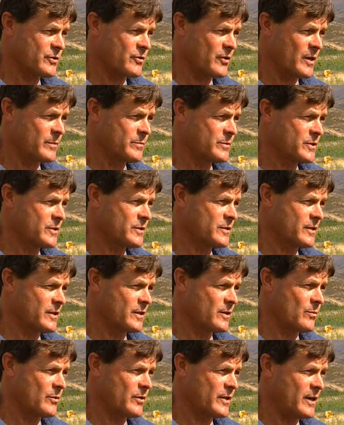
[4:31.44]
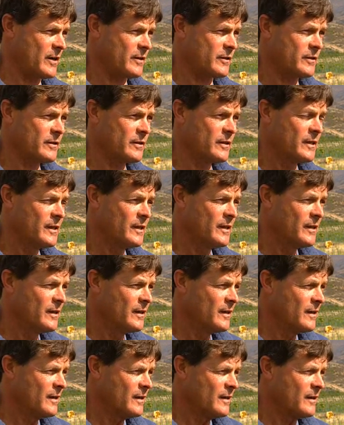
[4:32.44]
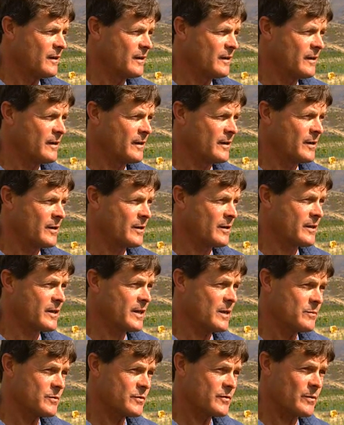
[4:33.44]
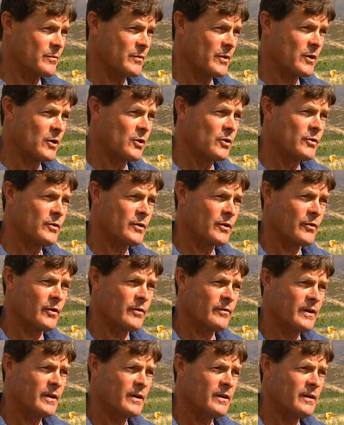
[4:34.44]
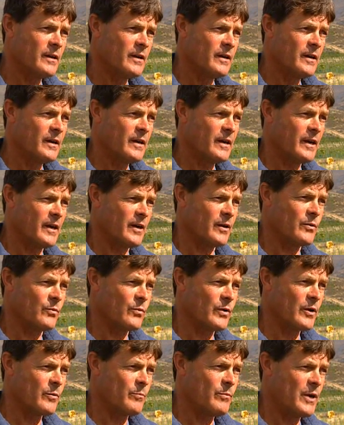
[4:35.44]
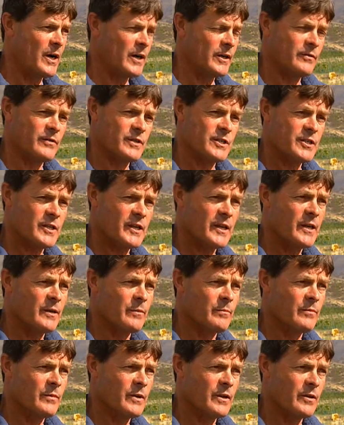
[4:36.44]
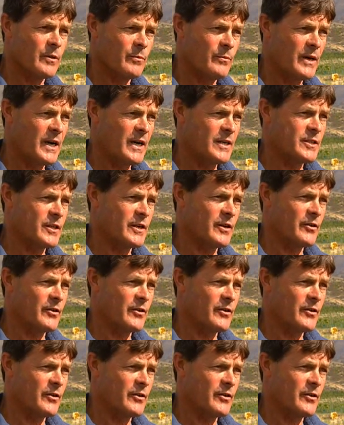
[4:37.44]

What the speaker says: grapes without it, comes from the Clutha River, and we're part of a scheme, the Pisa